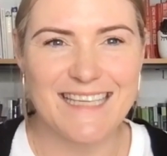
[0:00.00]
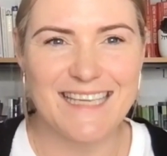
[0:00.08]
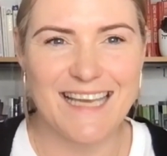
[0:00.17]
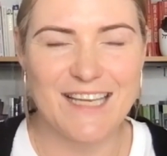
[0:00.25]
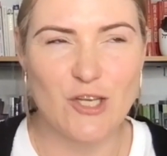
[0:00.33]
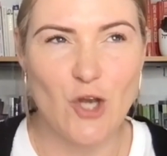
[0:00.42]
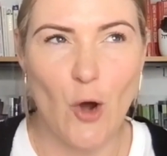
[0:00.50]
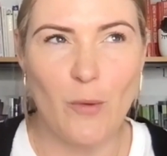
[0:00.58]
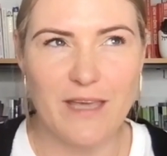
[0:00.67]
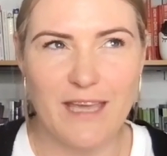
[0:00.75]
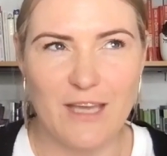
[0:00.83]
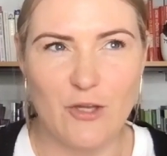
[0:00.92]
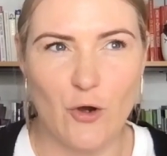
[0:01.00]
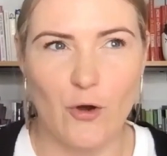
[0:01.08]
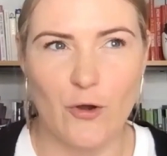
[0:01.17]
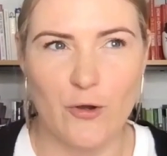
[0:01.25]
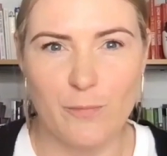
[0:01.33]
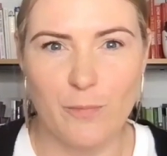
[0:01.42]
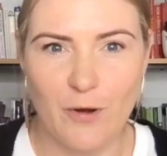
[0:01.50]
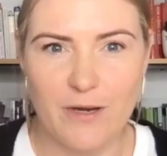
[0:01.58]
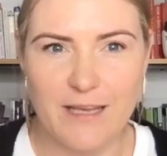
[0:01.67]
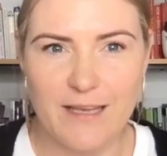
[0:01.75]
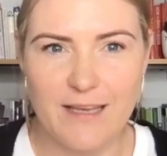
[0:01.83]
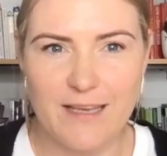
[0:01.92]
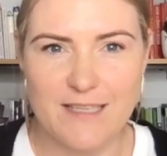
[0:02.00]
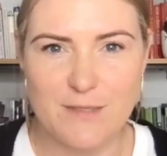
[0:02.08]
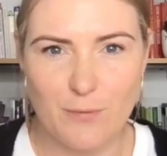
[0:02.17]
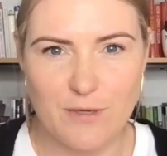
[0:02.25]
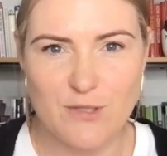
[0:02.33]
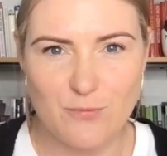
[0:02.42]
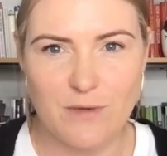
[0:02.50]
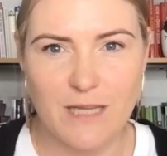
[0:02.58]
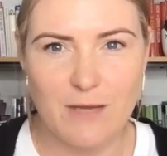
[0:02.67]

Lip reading: knowing it in your own body is what's really,